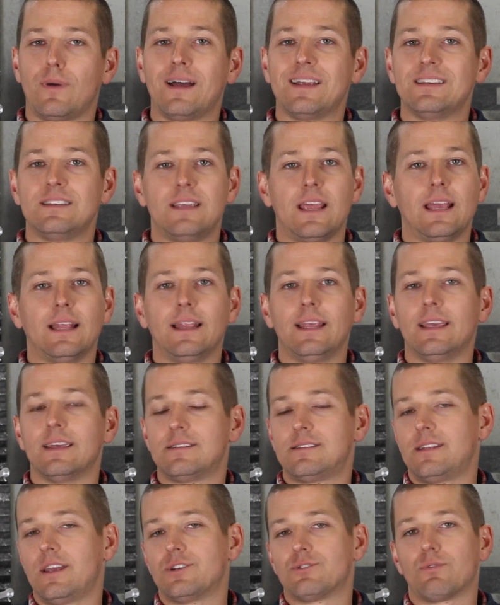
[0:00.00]
mine daily.
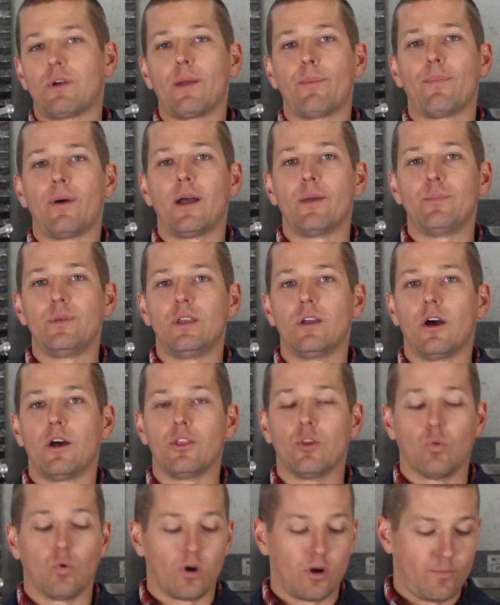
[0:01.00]
It stays right by me
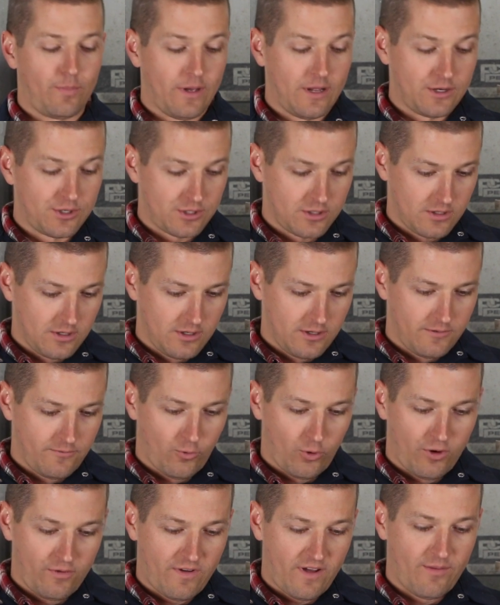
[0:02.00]
on the workbench.
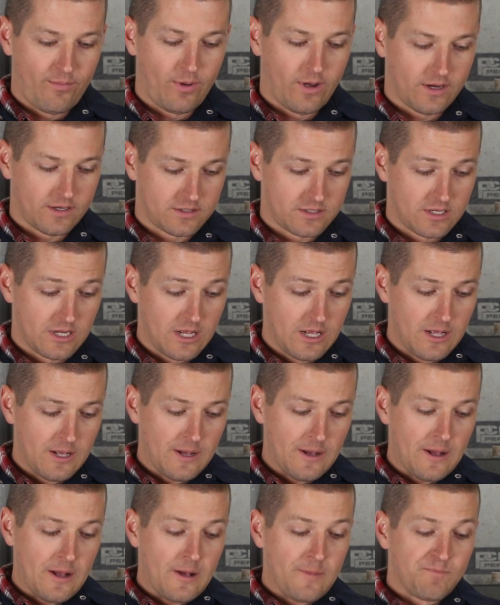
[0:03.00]
forty-five bucks.
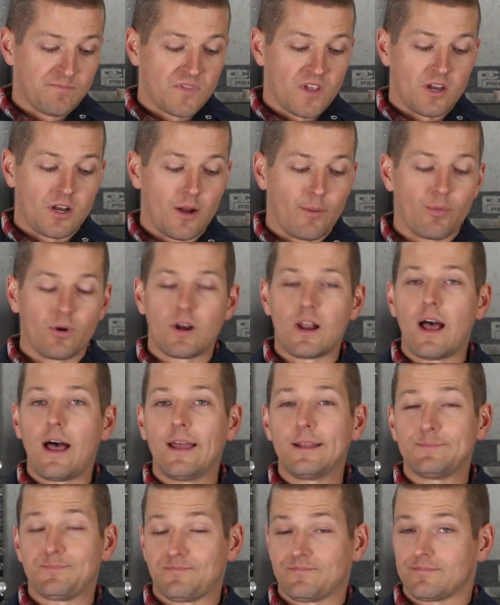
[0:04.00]
Number
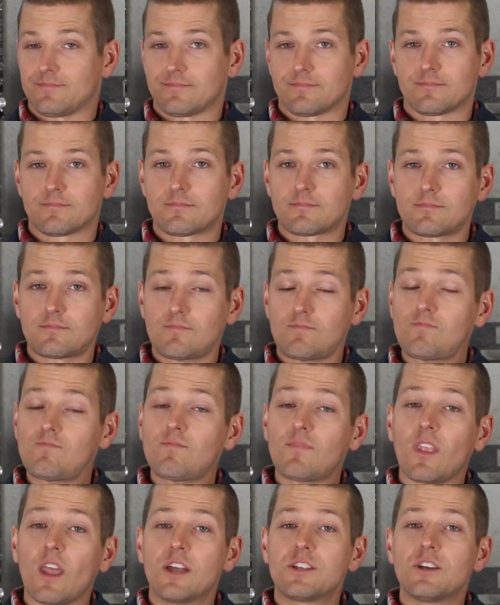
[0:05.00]
nine,
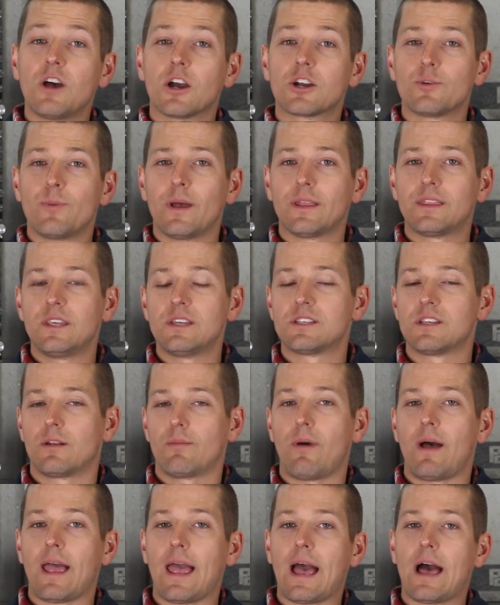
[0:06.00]
I talked about this in my